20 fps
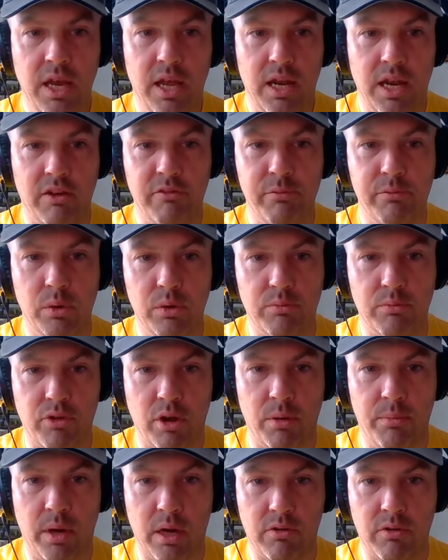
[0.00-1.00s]
Love Malden
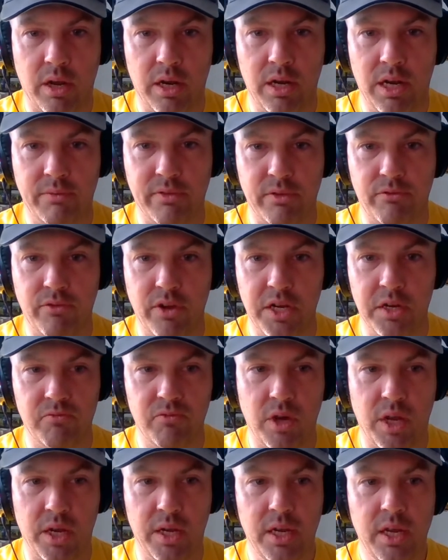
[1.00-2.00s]
Prom Parkrun. Love a freedom
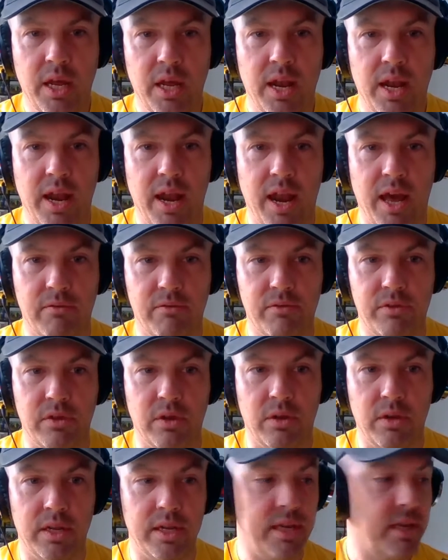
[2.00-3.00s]
run. Love
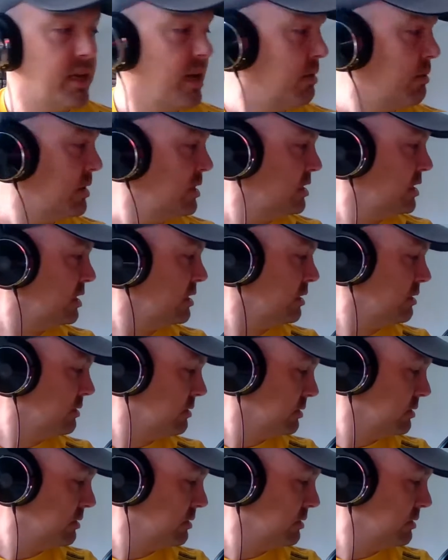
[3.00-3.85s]
Dolly. Yeah, where's she gone?